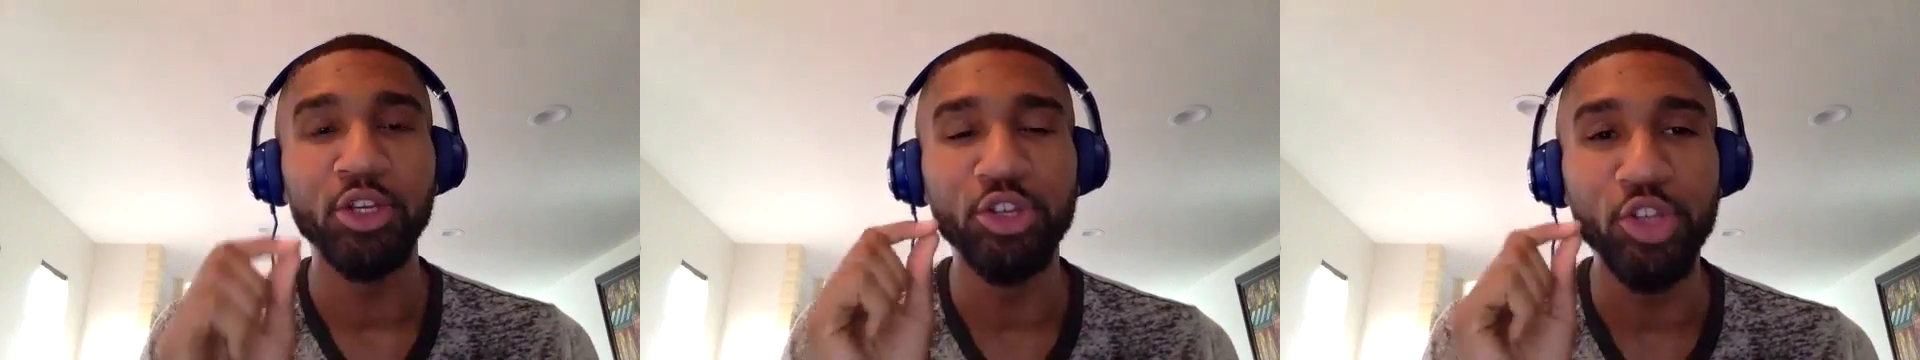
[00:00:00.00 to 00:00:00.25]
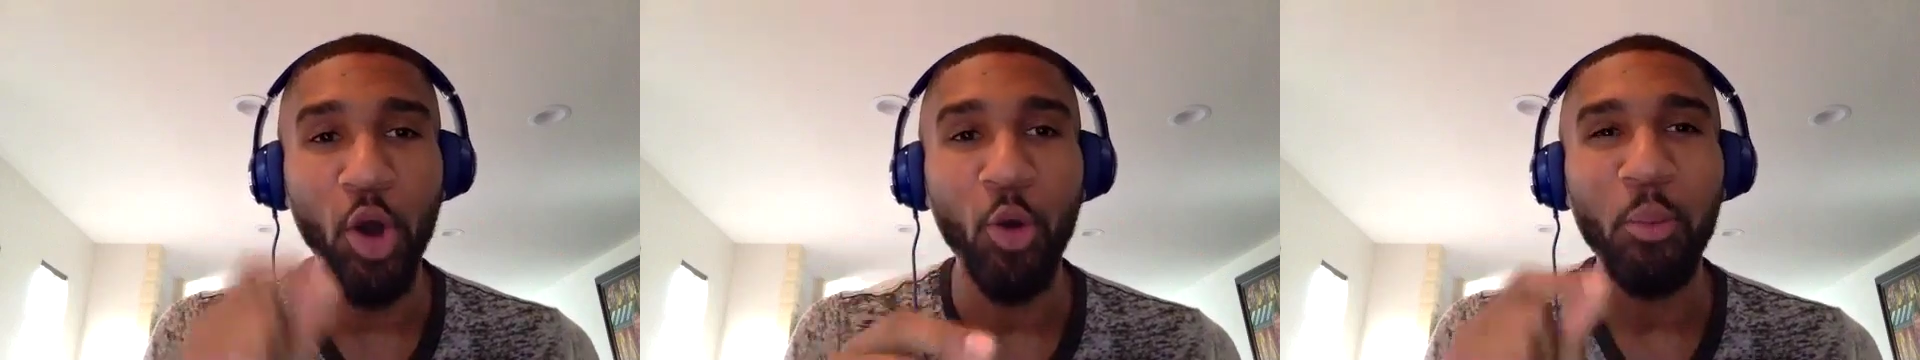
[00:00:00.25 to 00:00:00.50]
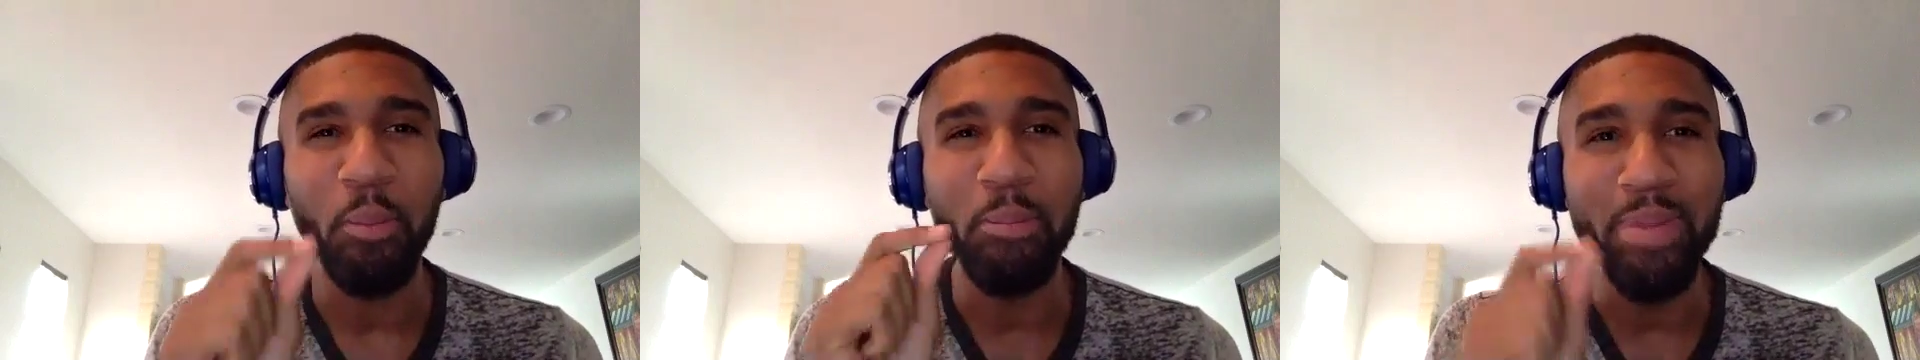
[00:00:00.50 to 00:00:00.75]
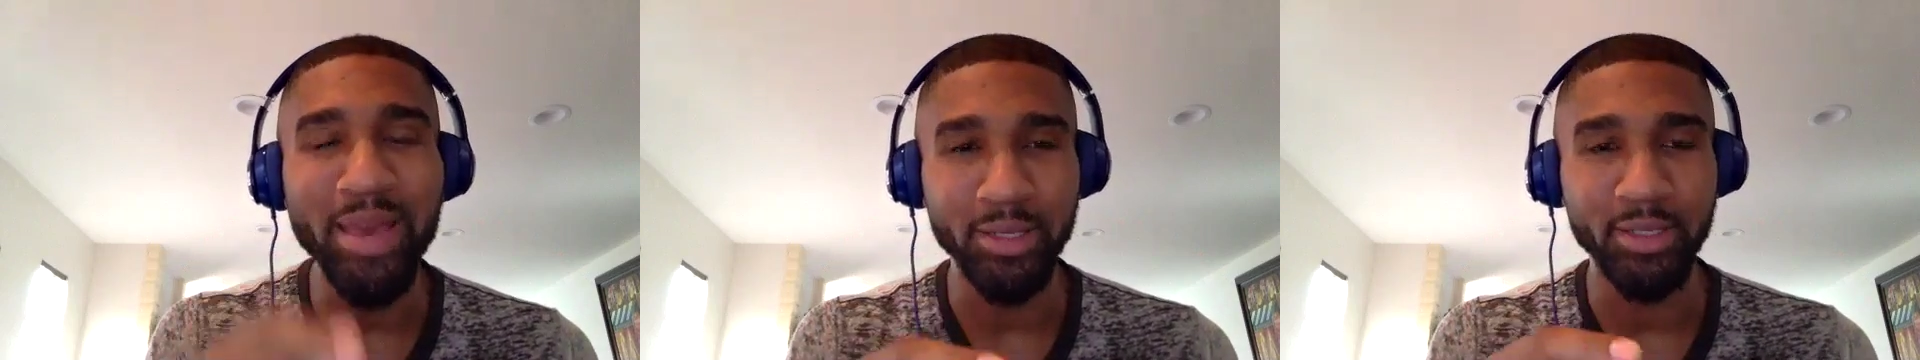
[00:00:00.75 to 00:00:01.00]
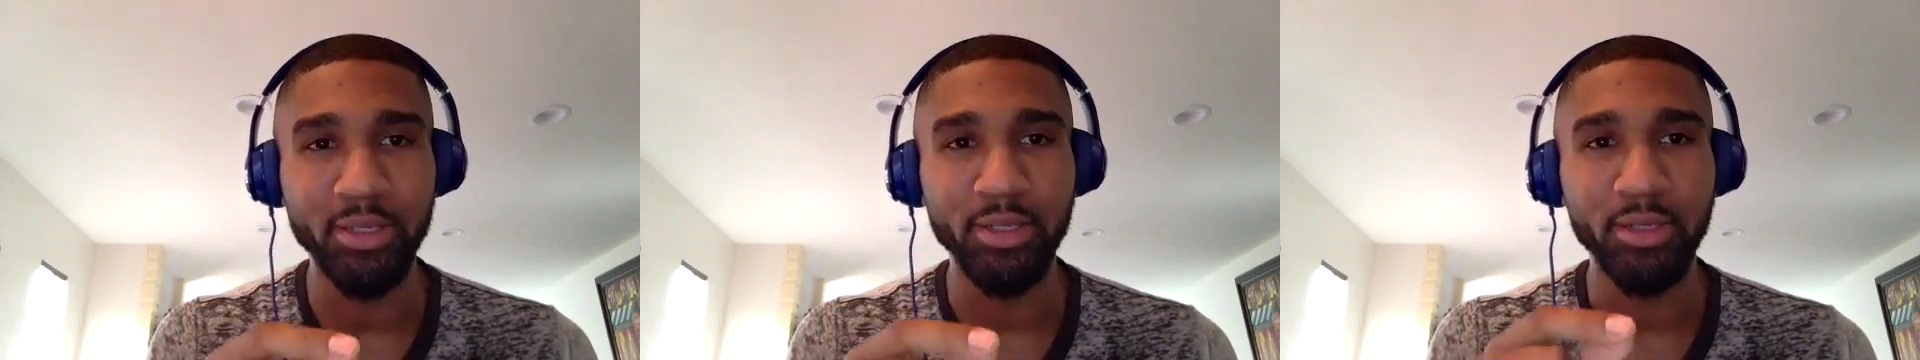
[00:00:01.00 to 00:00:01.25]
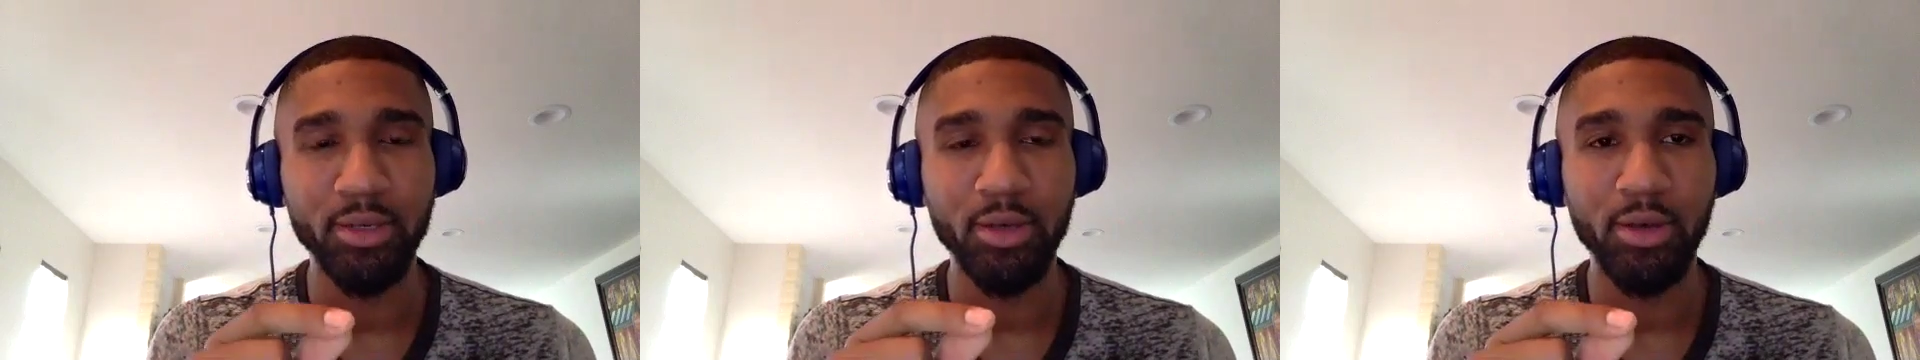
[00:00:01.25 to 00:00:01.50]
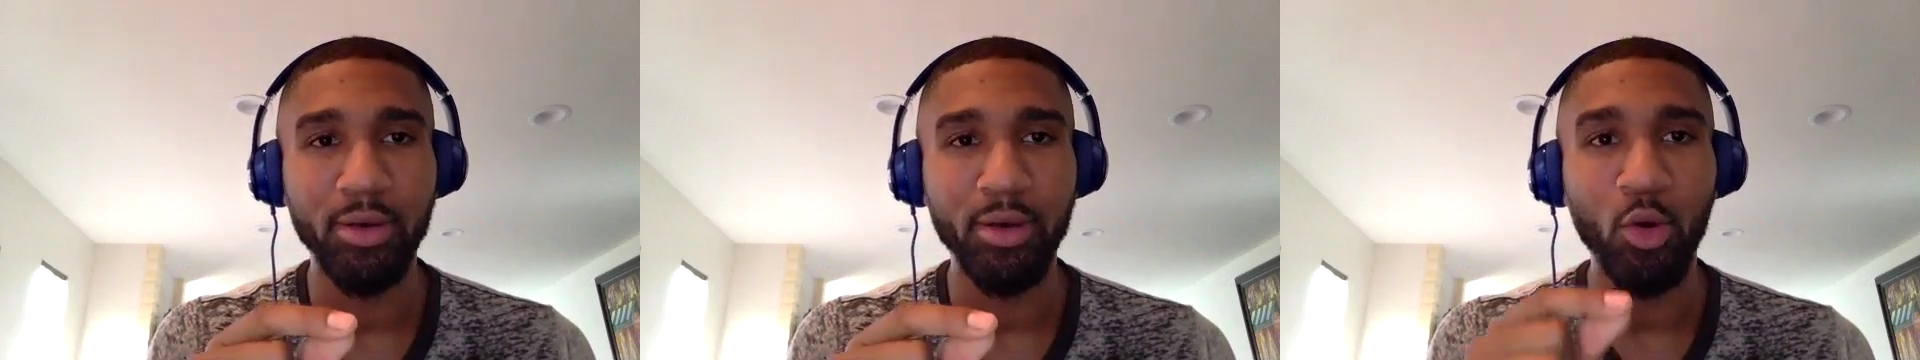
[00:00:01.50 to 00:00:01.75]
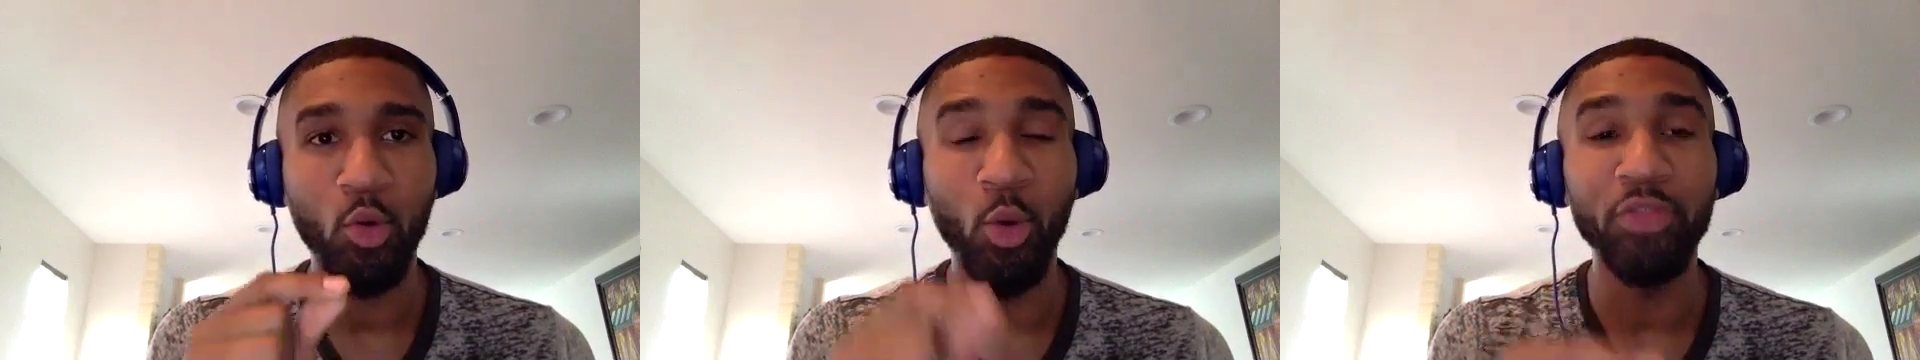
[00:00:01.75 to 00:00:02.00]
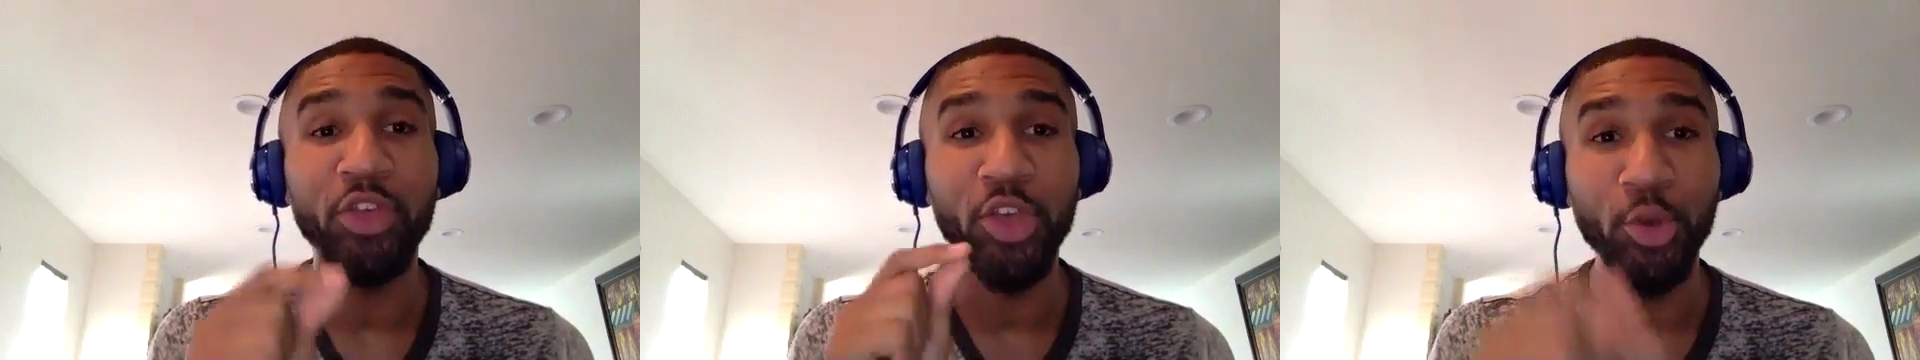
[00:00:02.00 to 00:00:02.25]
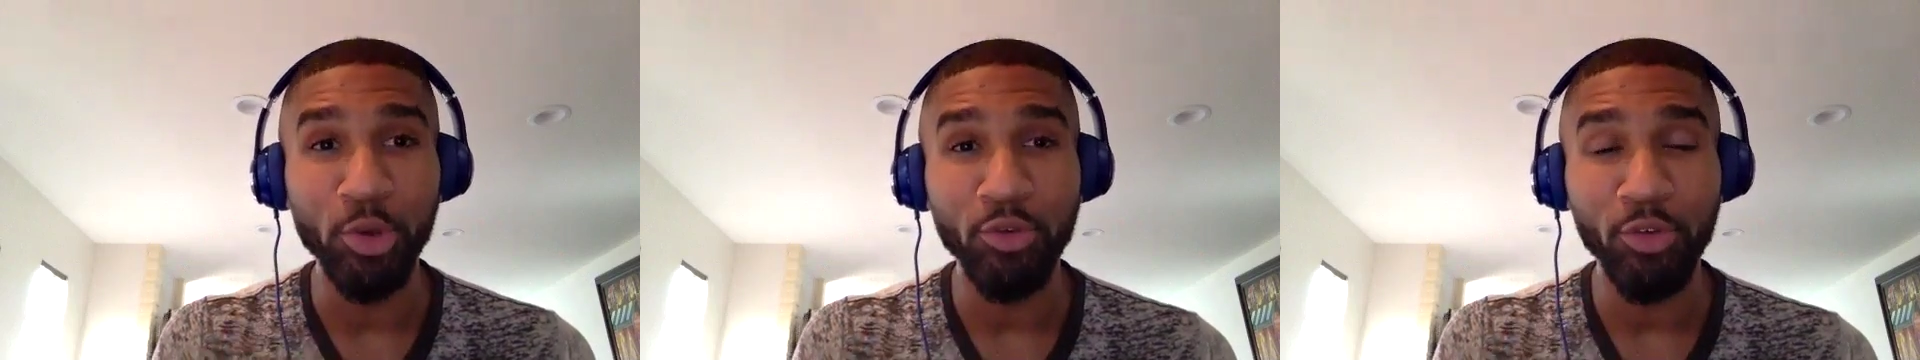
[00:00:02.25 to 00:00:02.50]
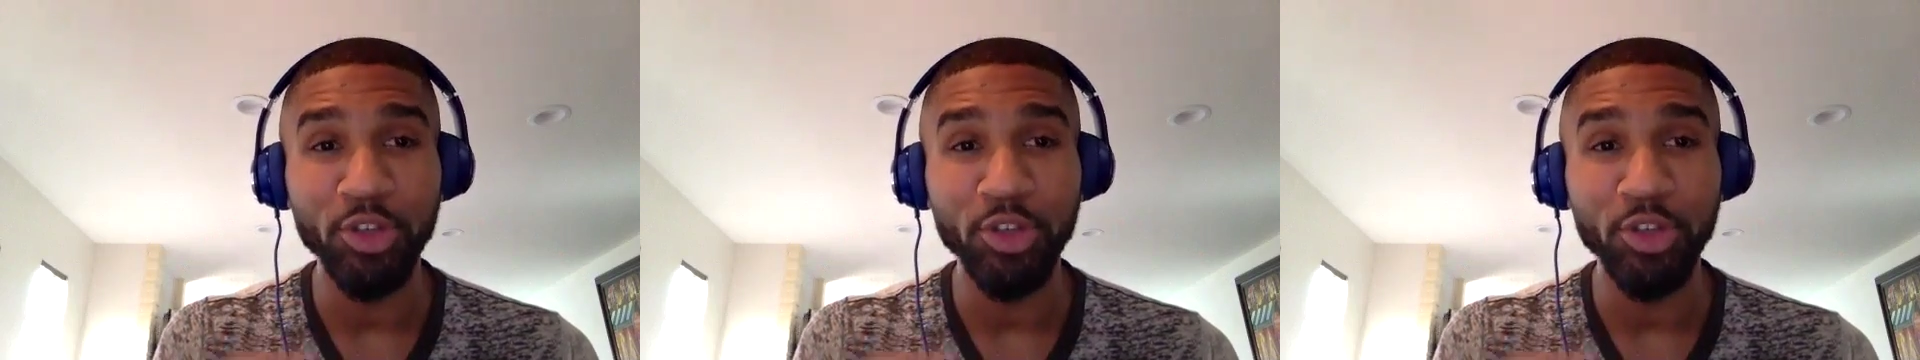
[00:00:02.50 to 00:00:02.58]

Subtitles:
don't miss what the universe,